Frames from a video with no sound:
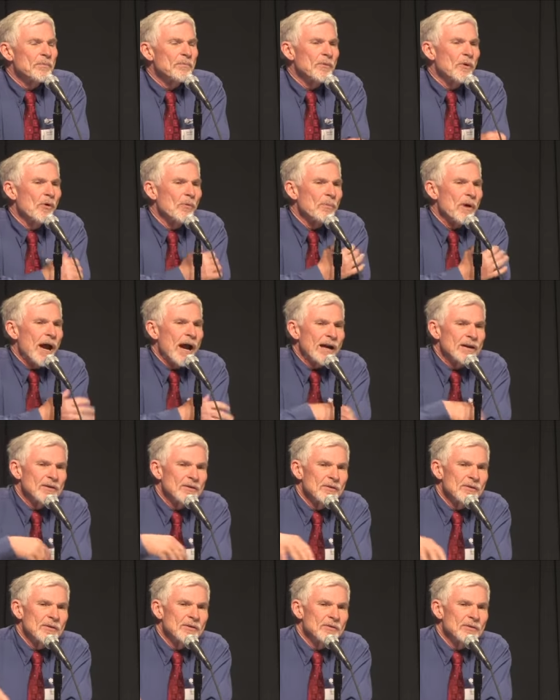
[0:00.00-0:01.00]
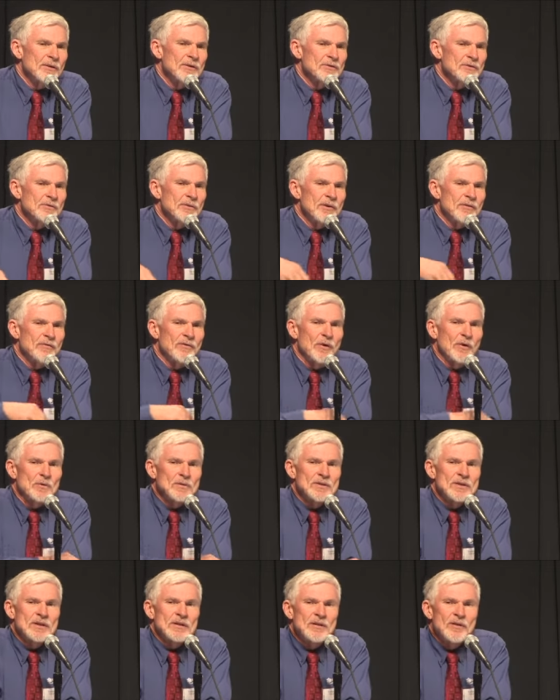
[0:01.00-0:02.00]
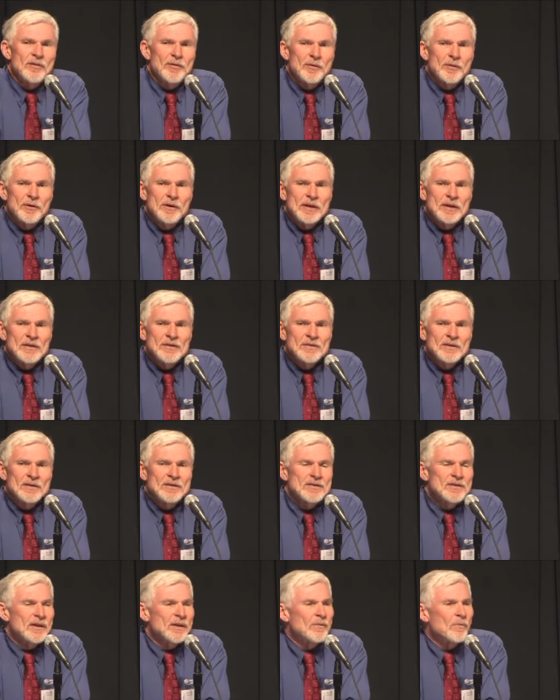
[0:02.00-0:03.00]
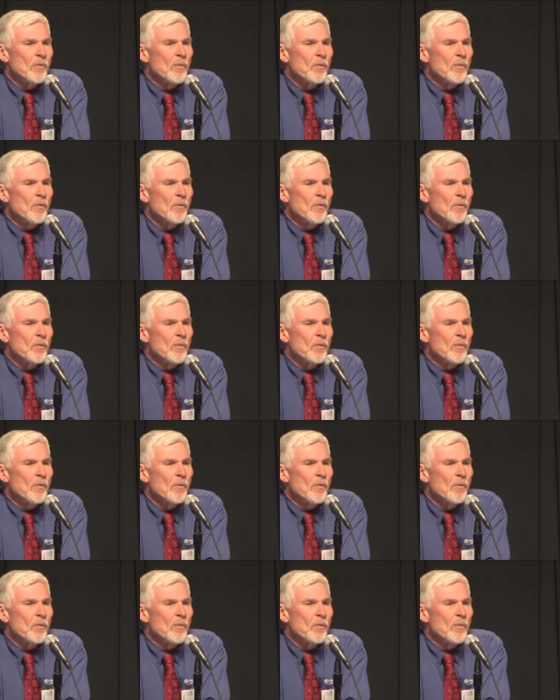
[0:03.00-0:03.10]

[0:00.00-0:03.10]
go back to the district folks in the 30s and said,